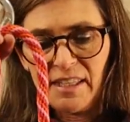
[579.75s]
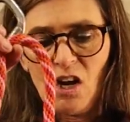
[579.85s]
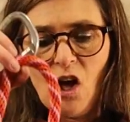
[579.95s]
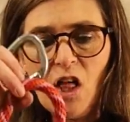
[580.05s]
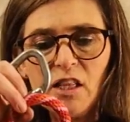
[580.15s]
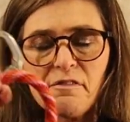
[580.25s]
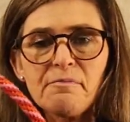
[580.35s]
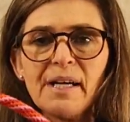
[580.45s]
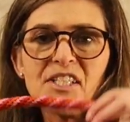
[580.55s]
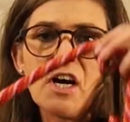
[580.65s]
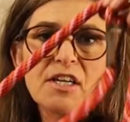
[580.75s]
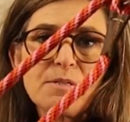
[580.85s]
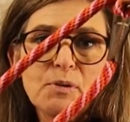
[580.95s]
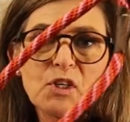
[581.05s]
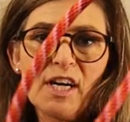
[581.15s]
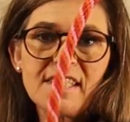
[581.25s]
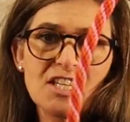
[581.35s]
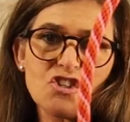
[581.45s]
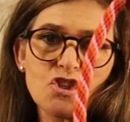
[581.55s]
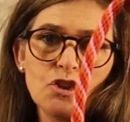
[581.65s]
that all of my dogs progress
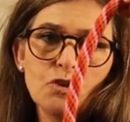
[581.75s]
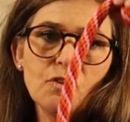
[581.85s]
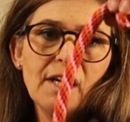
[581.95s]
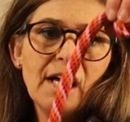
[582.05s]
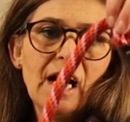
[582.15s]
into.